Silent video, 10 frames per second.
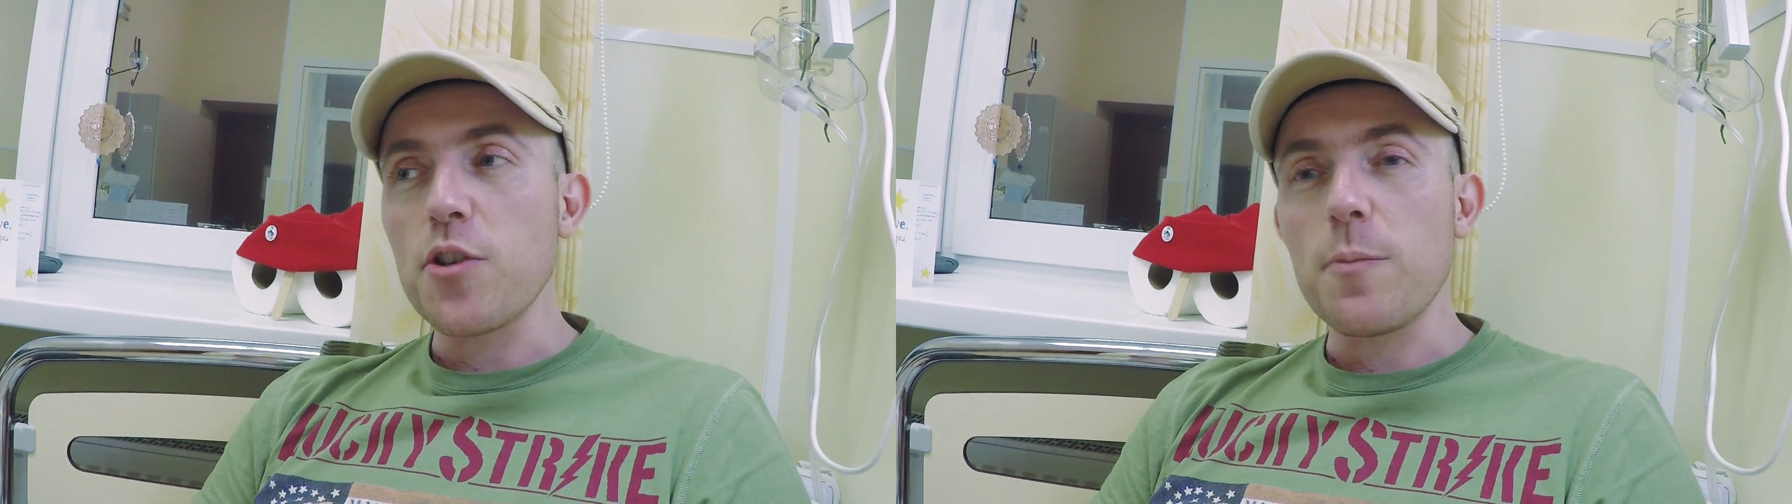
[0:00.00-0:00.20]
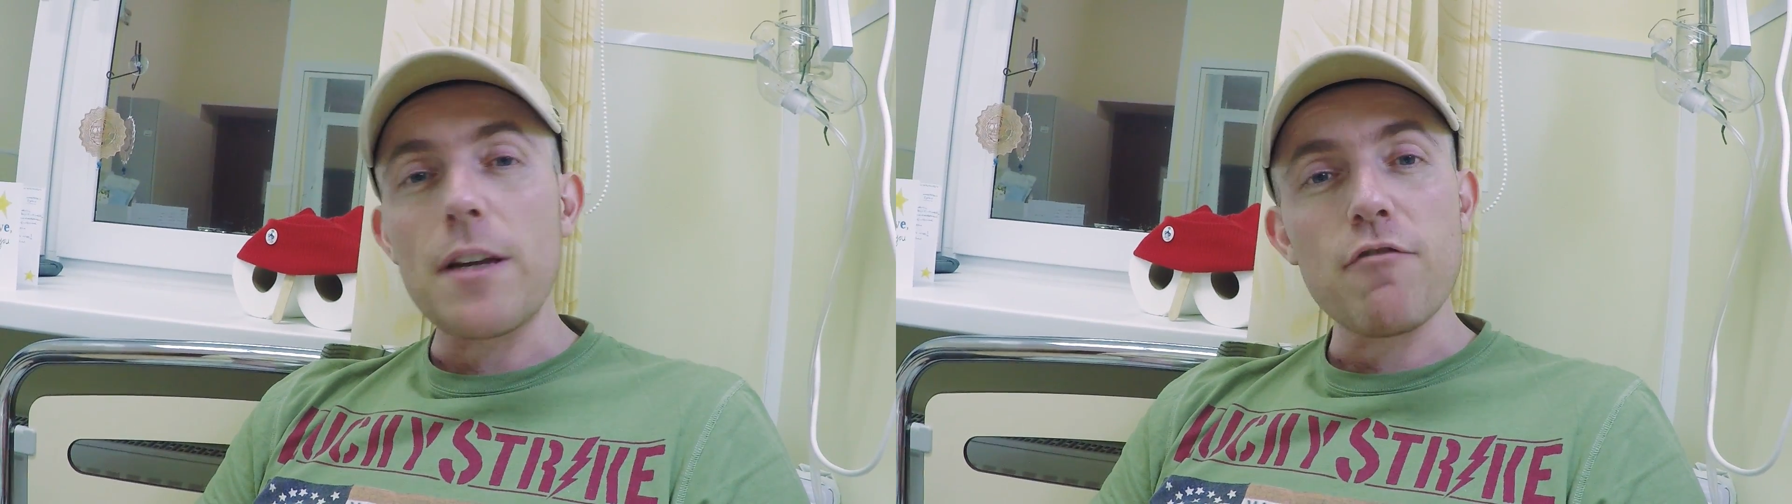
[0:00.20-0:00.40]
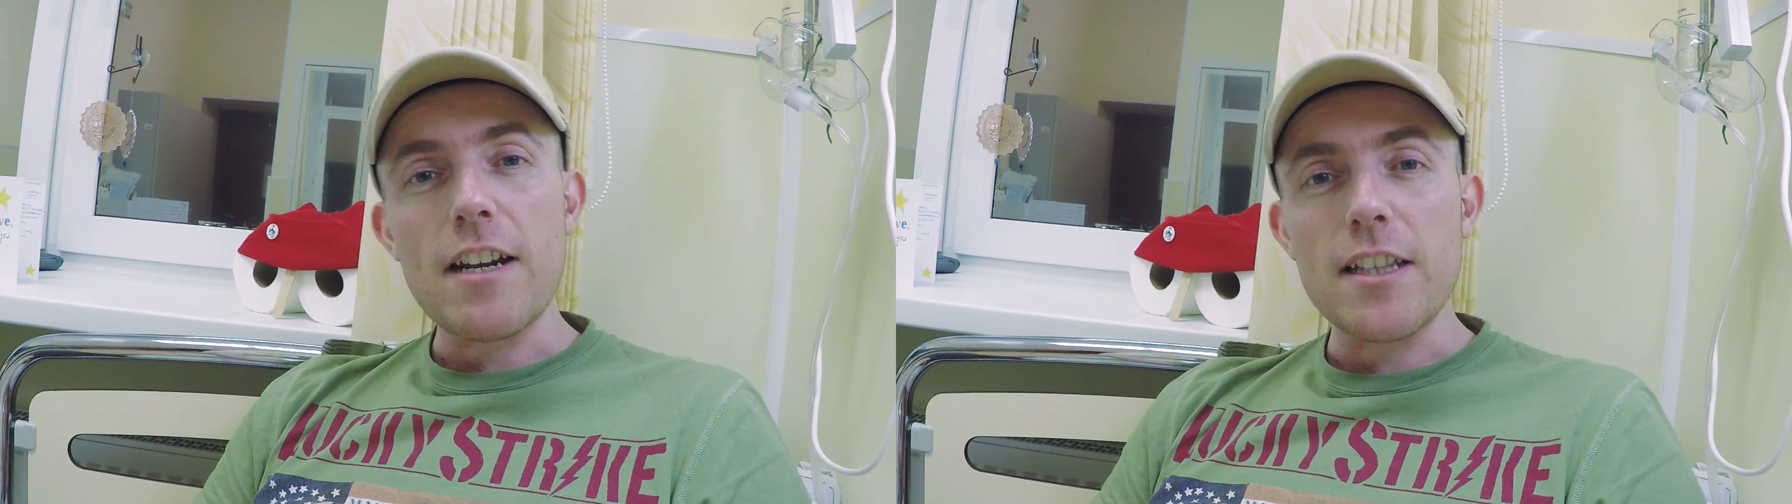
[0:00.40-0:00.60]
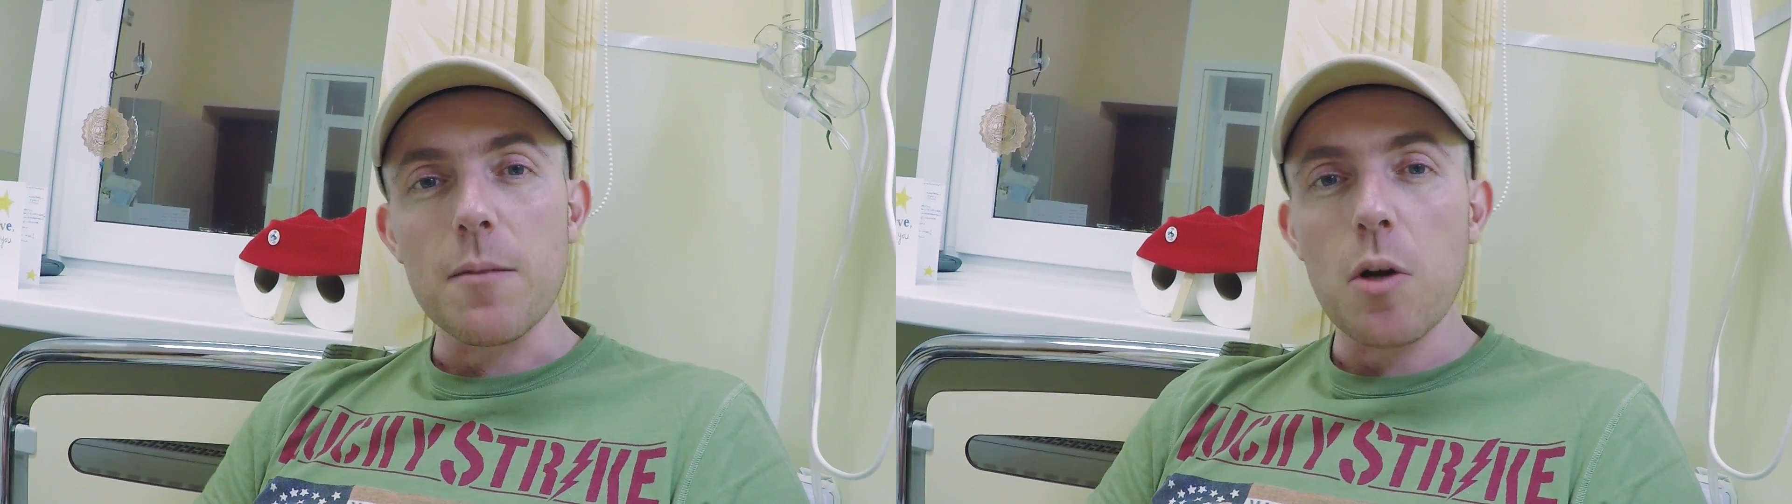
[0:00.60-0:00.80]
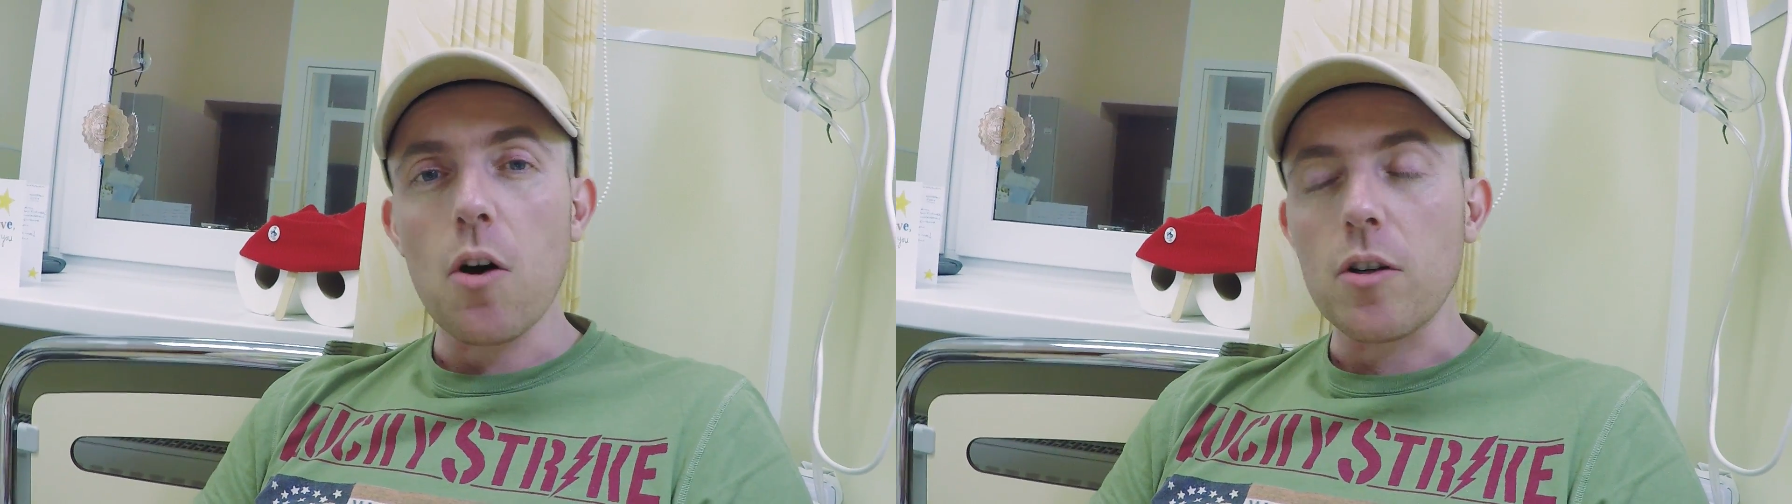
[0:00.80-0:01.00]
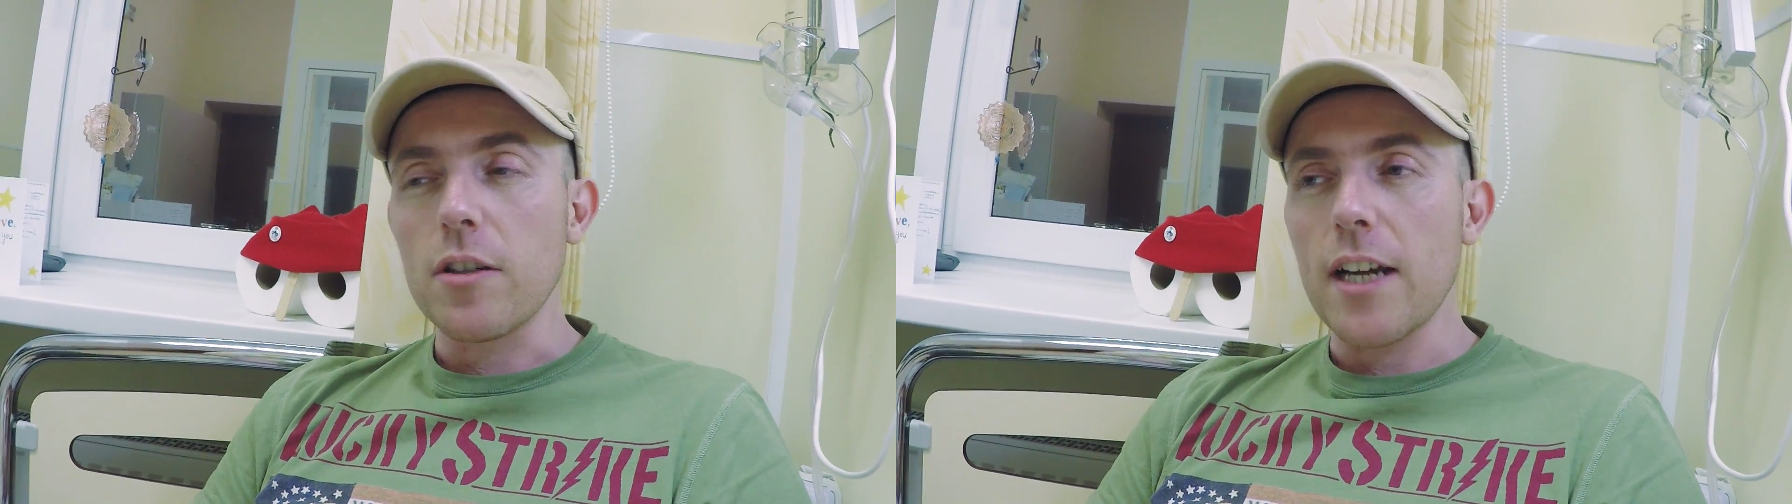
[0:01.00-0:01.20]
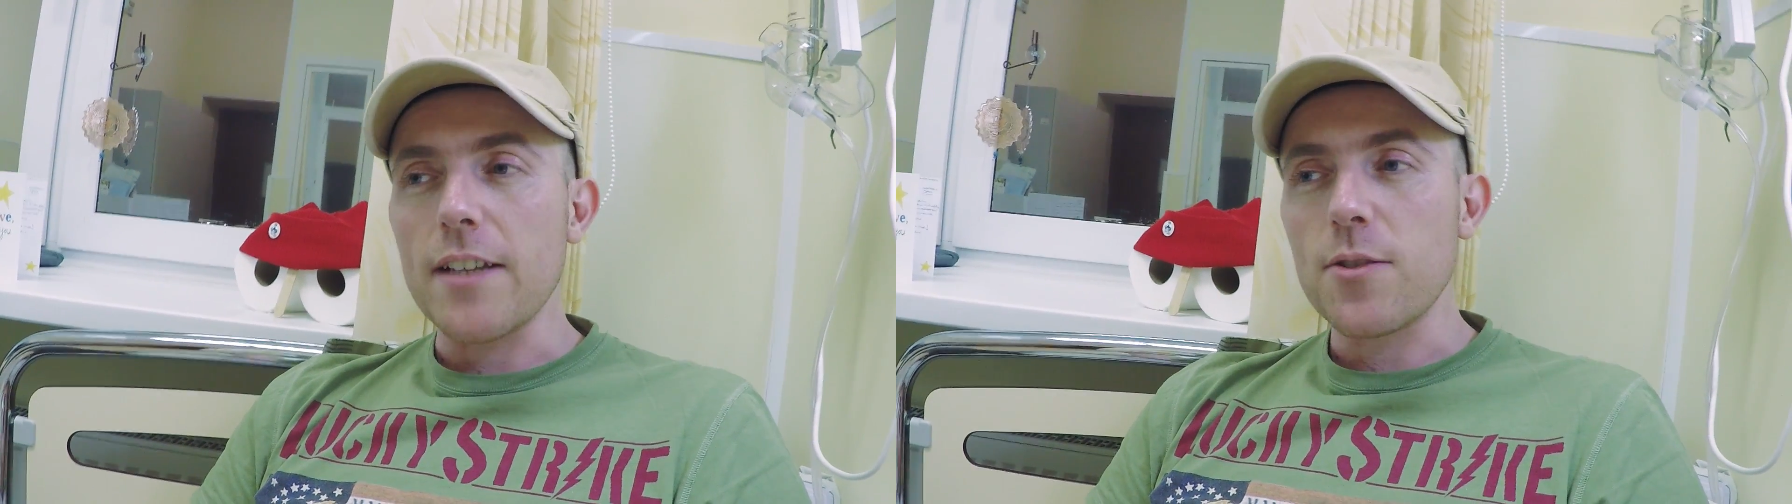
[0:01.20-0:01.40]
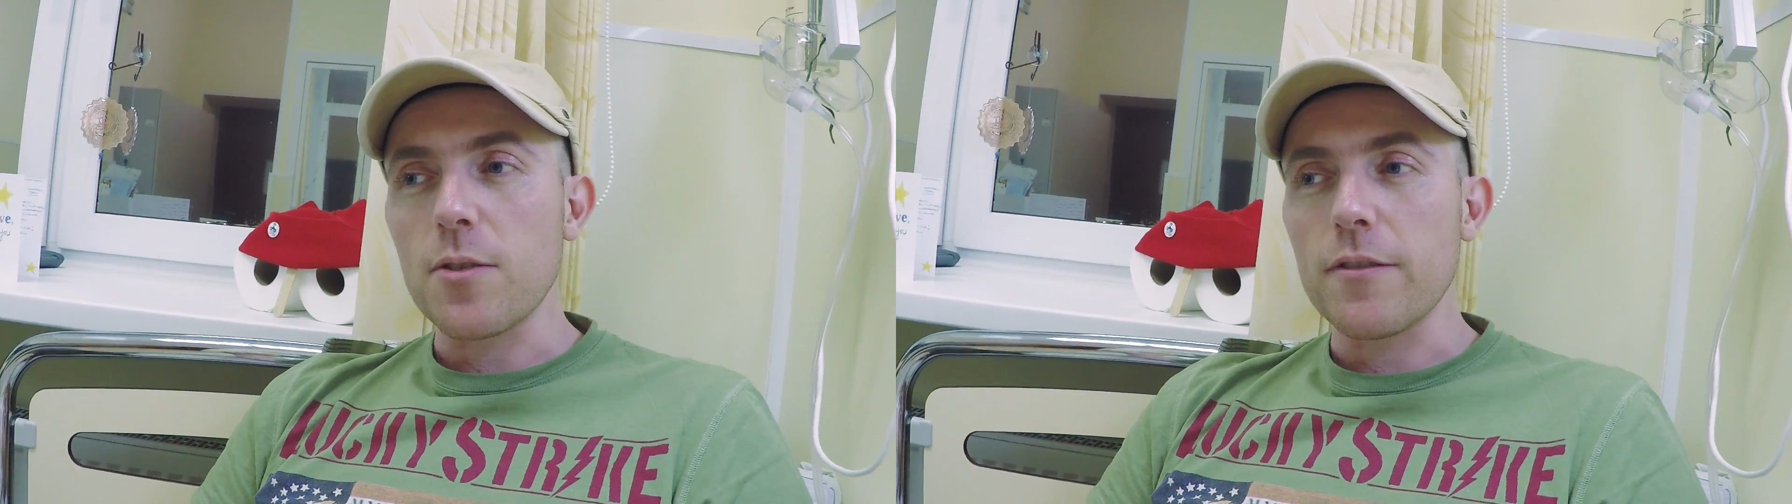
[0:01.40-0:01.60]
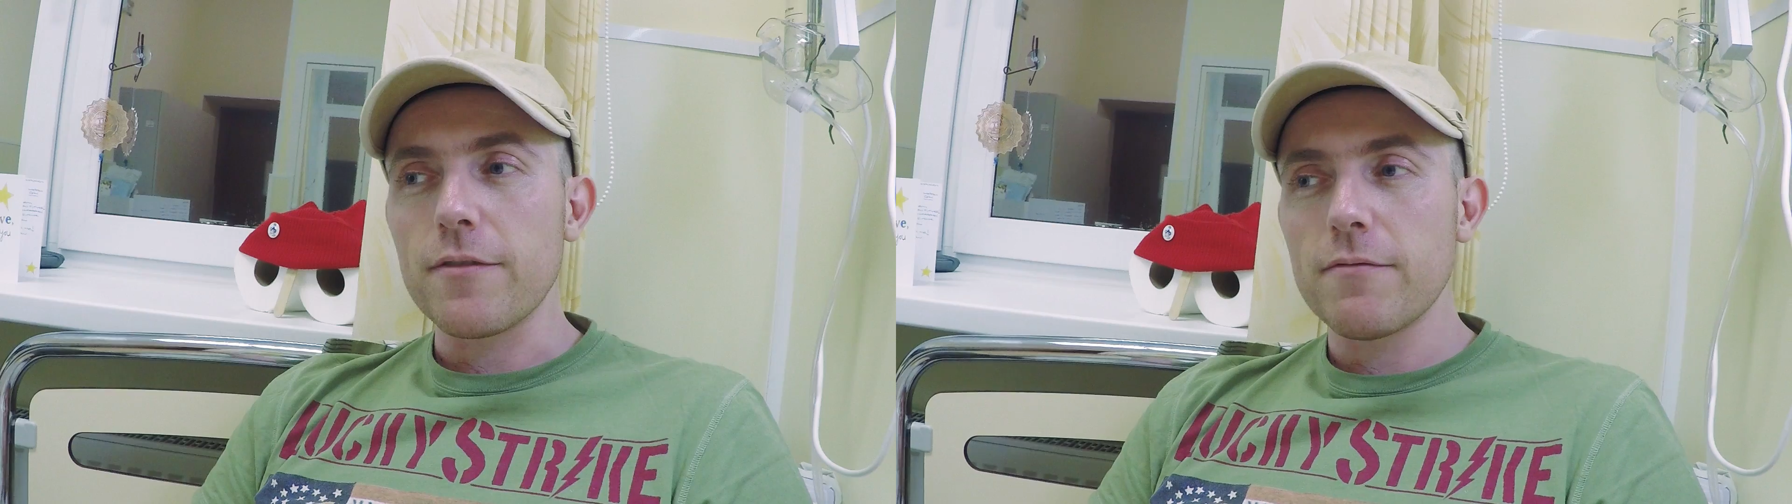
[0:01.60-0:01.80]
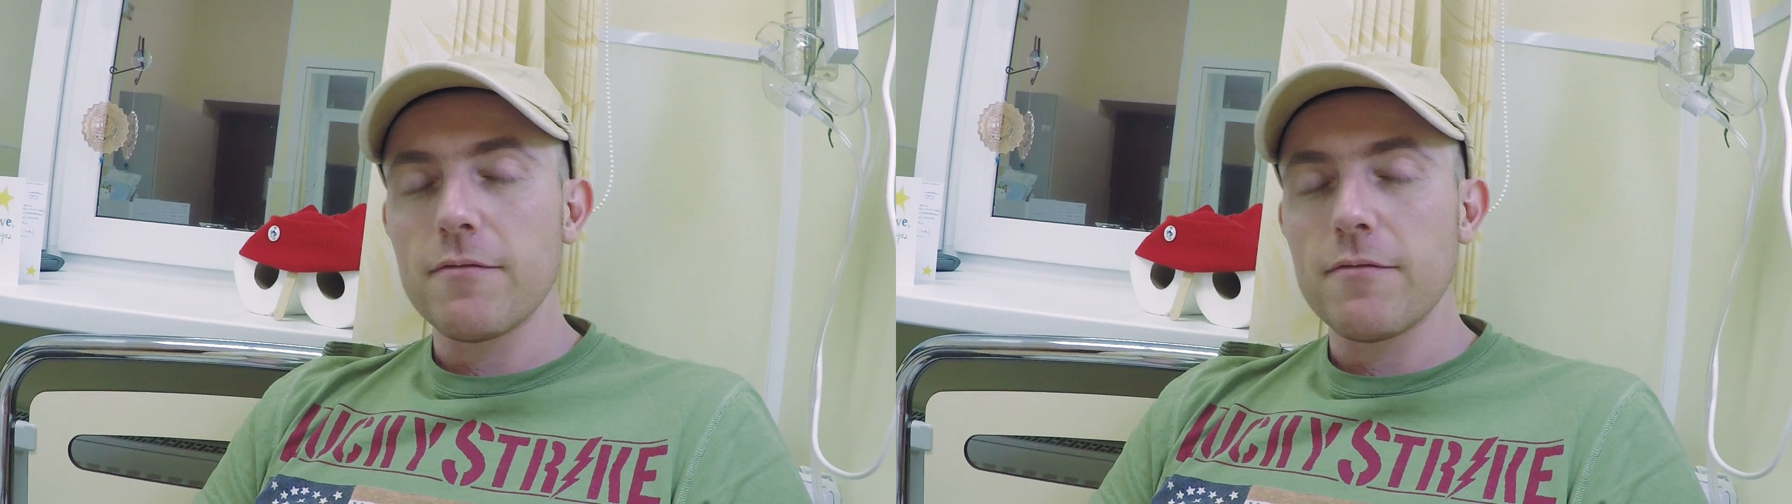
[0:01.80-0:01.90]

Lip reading: who'd been reading the blog and sort of